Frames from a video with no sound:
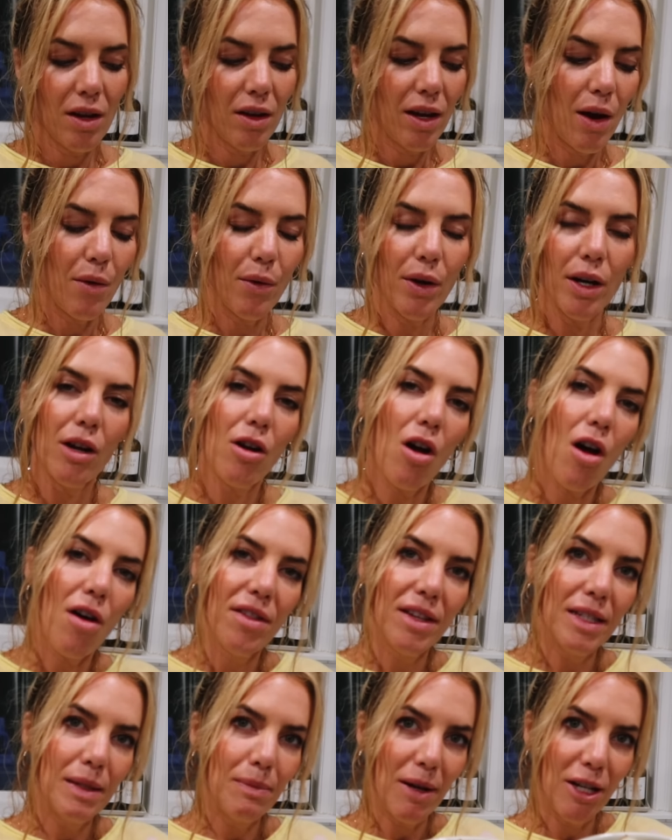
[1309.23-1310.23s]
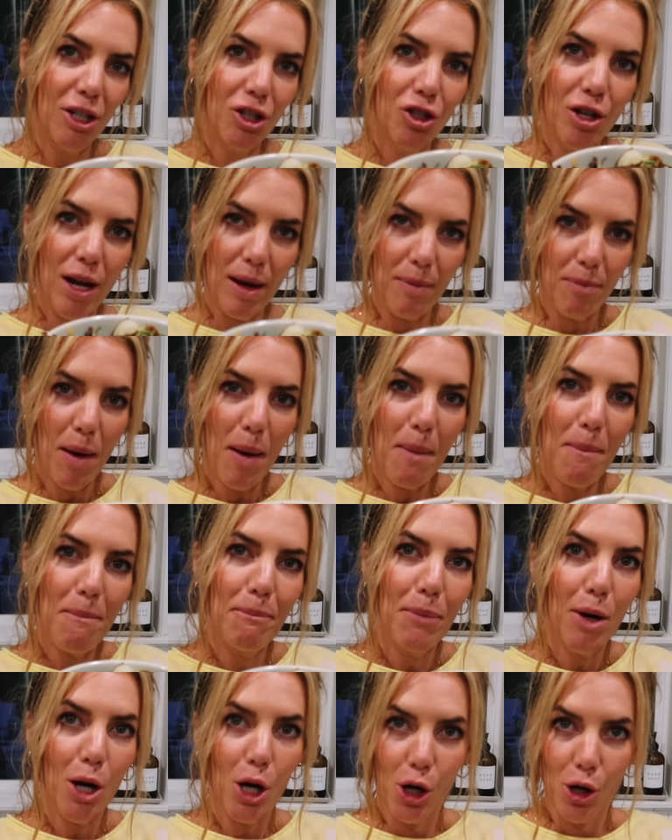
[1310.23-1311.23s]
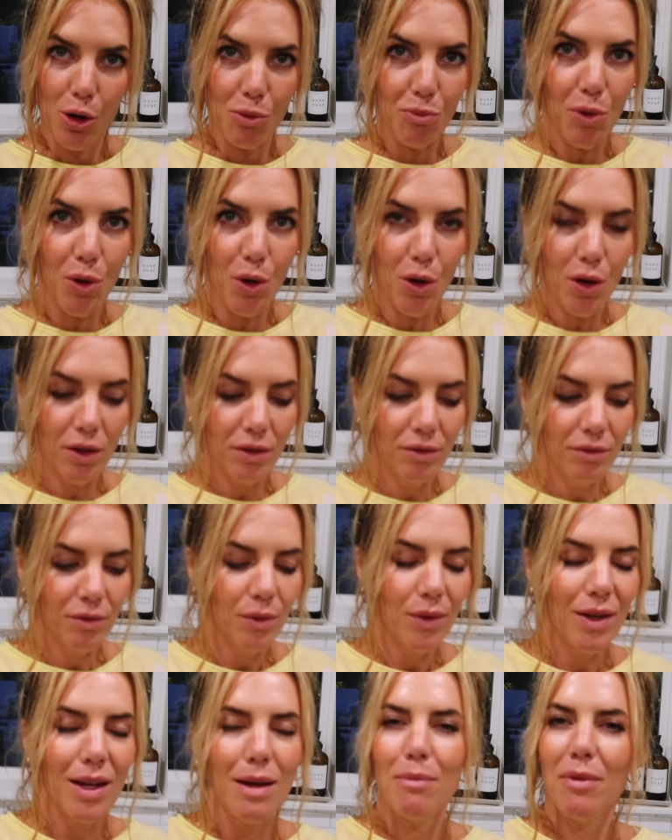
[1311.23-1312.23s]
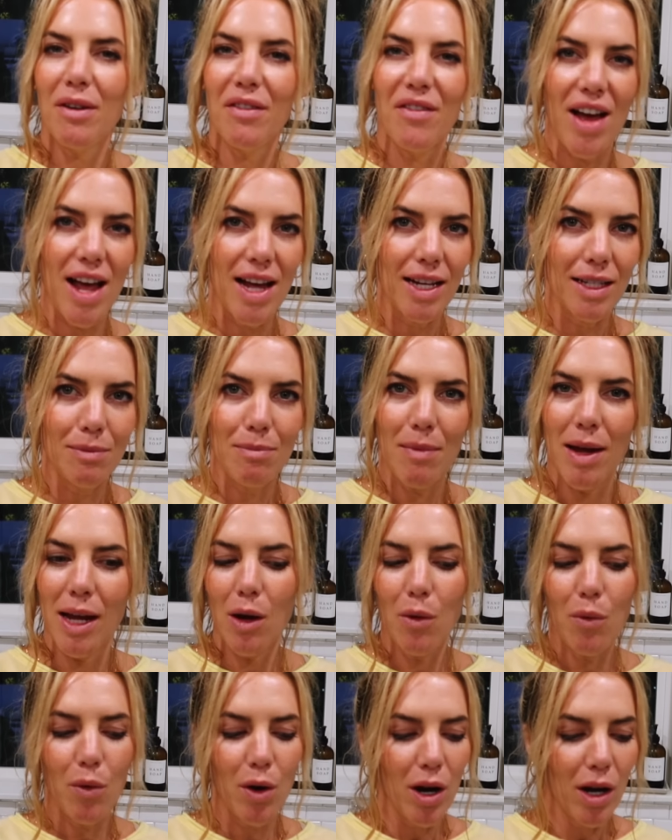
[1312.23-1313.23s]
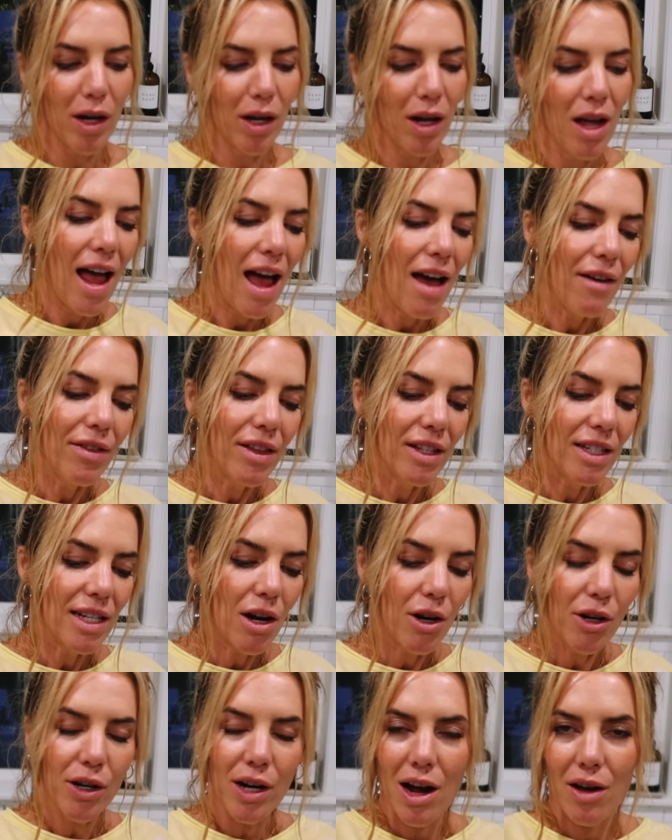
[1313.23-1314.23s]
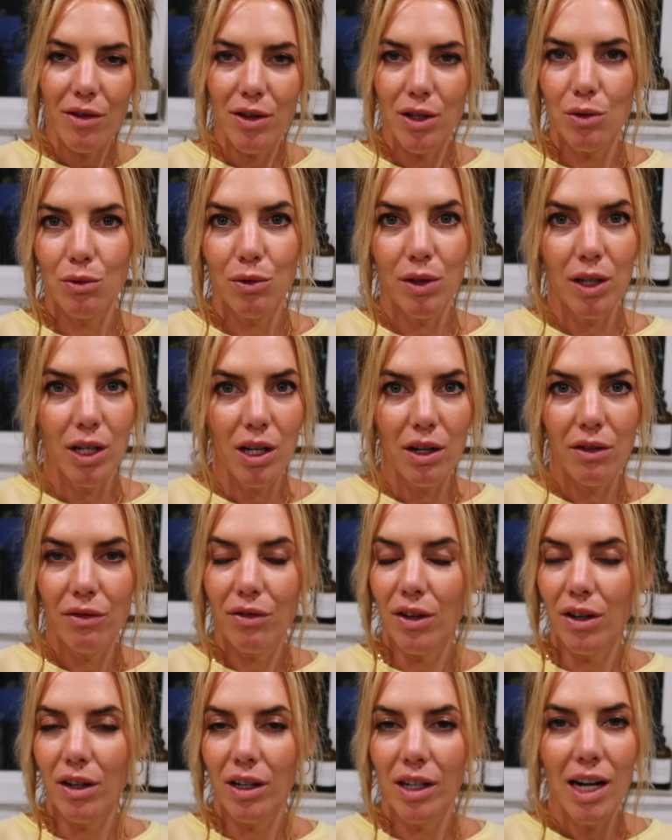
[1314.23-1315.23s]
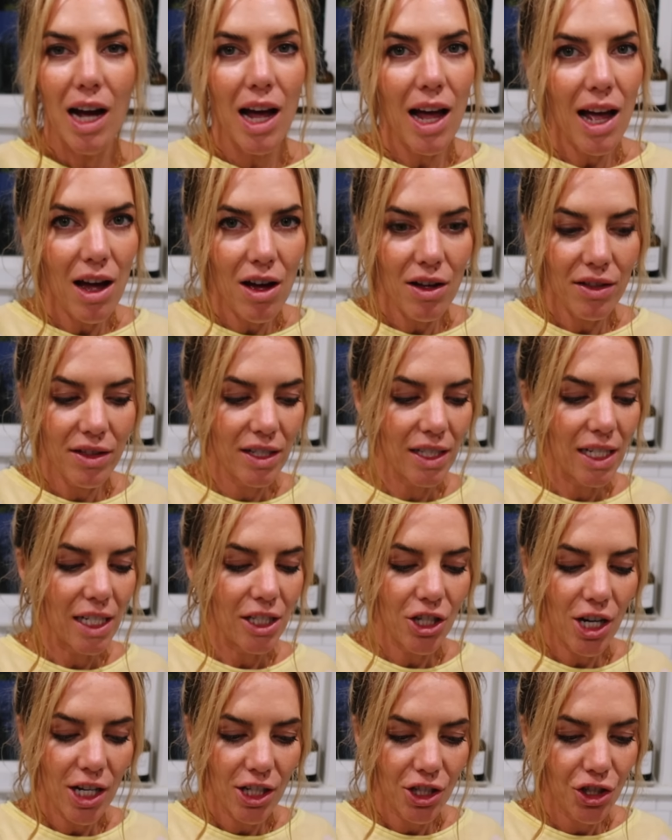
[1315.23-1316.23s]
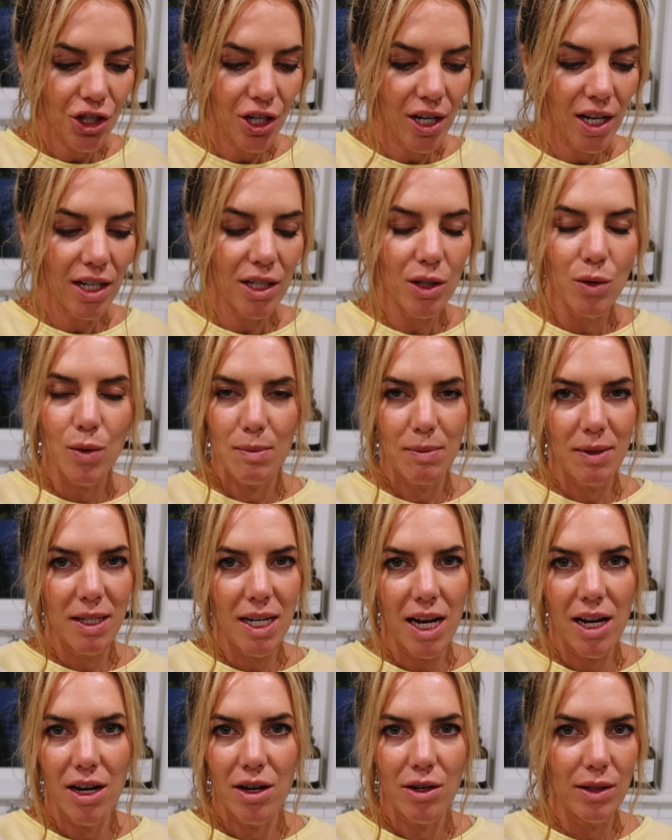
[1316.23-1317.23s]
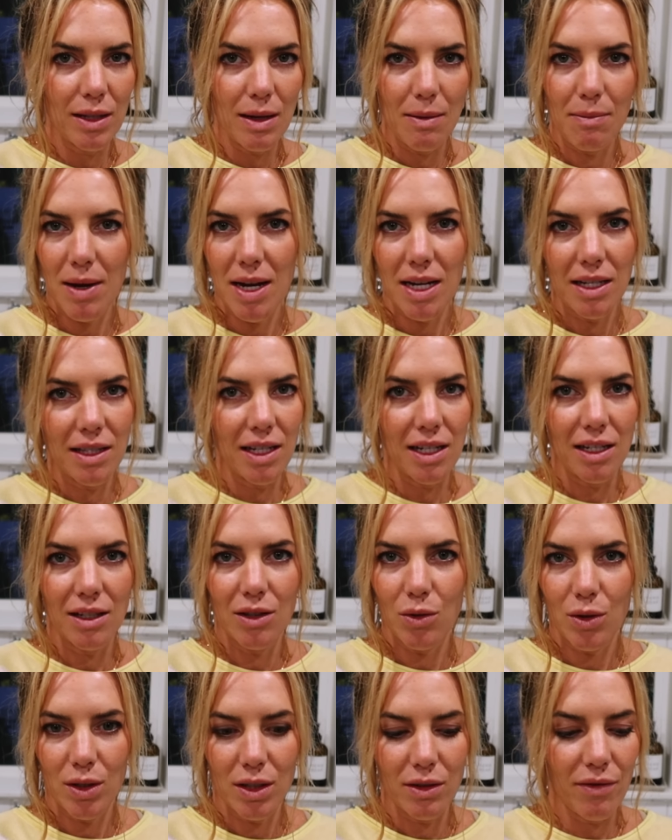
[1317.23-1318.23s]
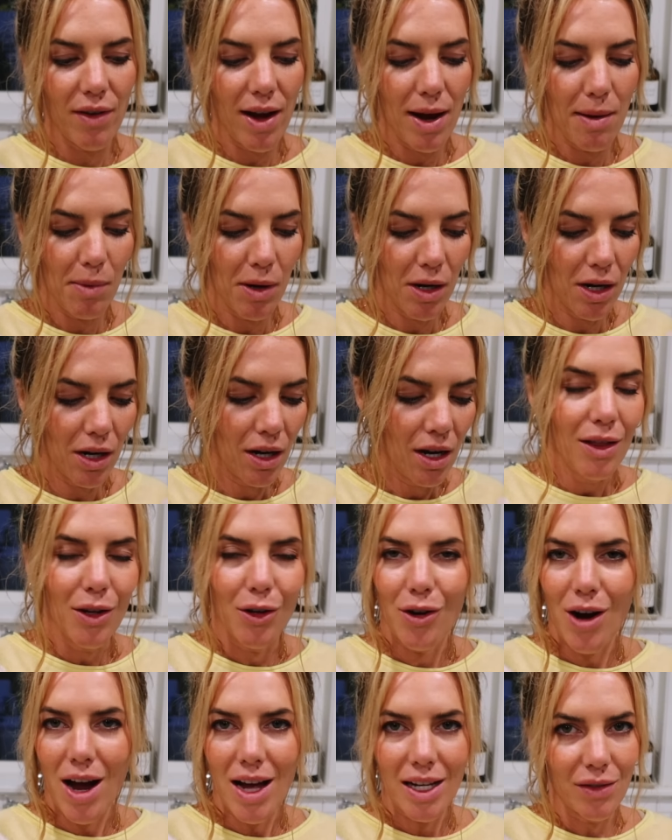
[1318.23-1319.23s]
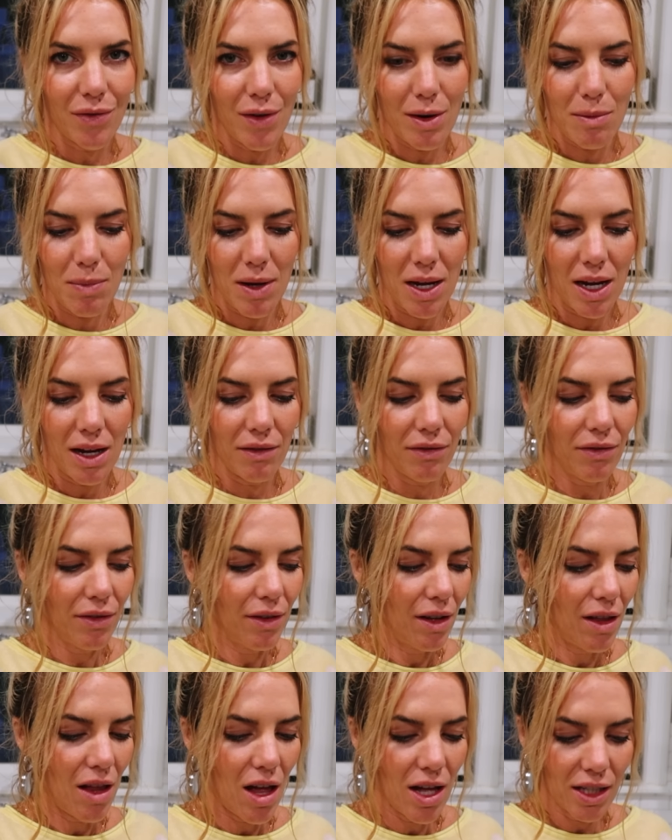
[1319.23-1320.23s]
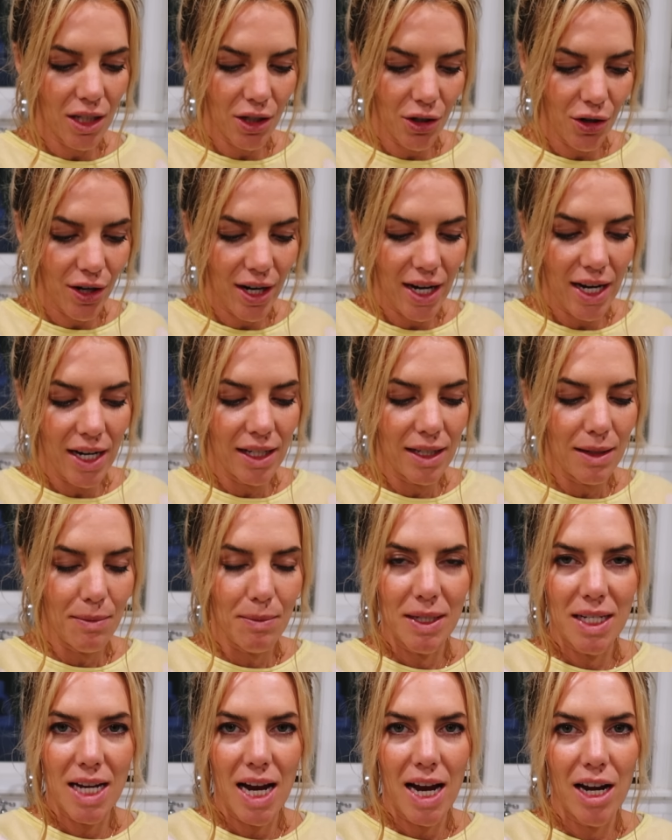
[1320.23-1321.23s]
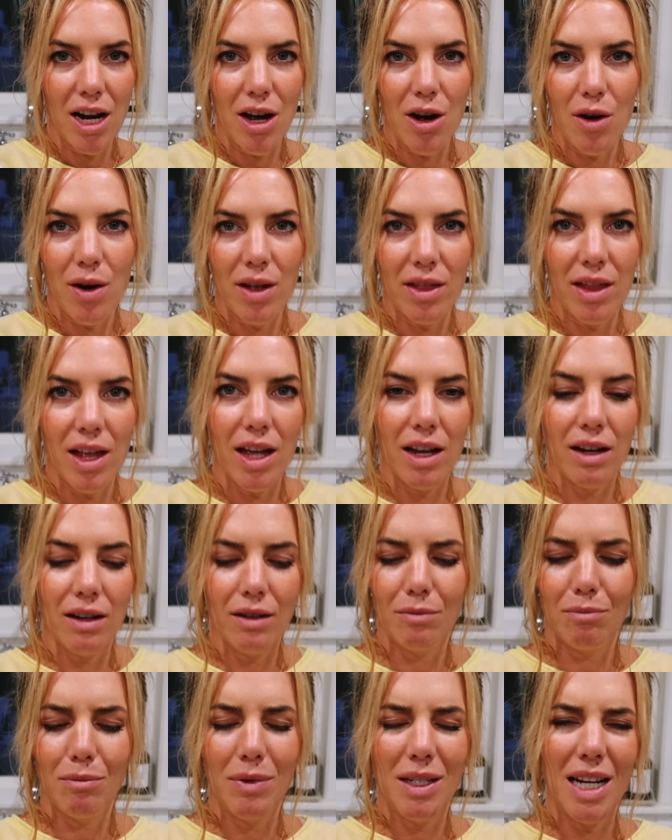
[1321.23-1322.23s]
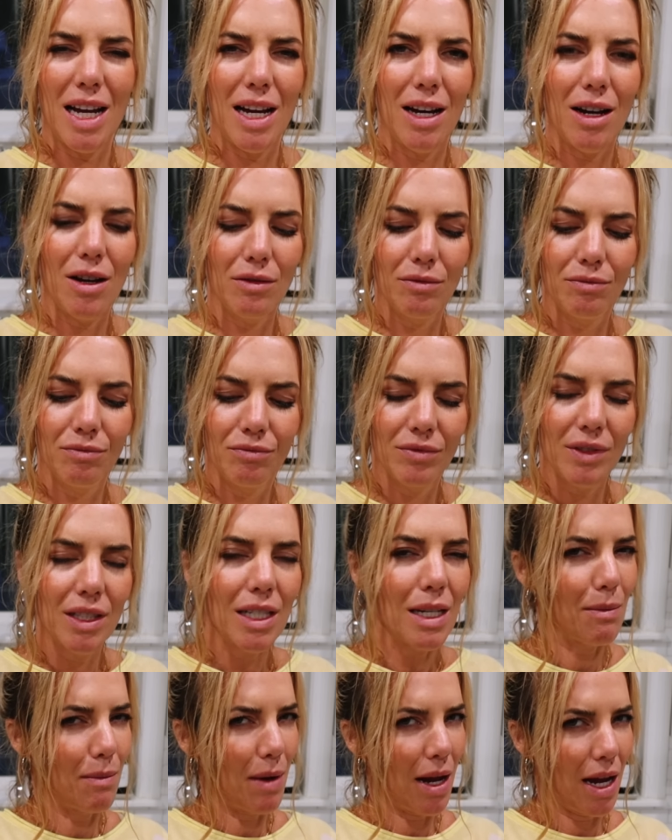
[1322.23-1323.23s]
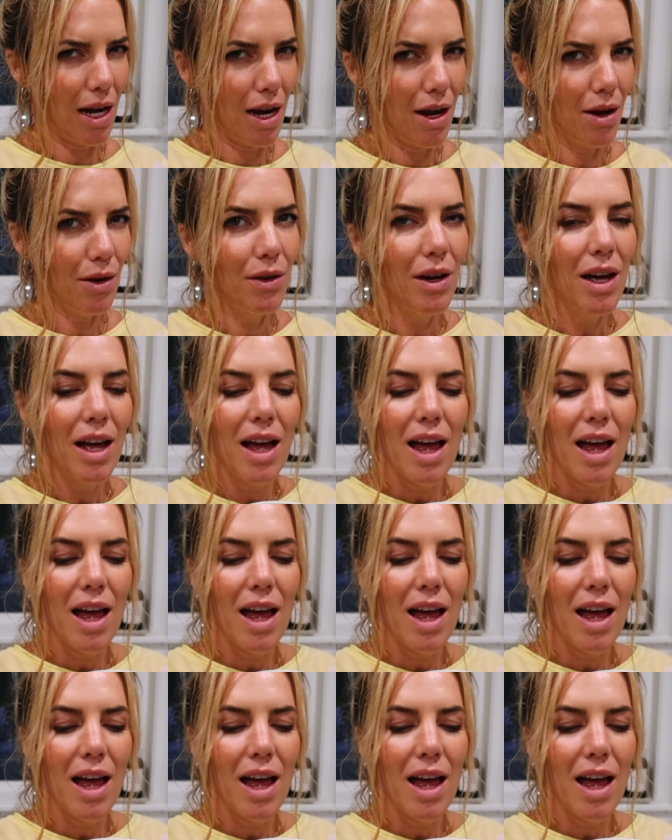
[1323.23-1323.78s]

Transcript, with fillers: Okay, we're gonna call this my Shape Up Burger Bowl. We improvise, make it work. I have the sauerkraut that's really good for gut health and digestion, sweet potatoes, amazing source of fiber, the grass-fed beef, lots of greens, some potato, and then potato, tomato,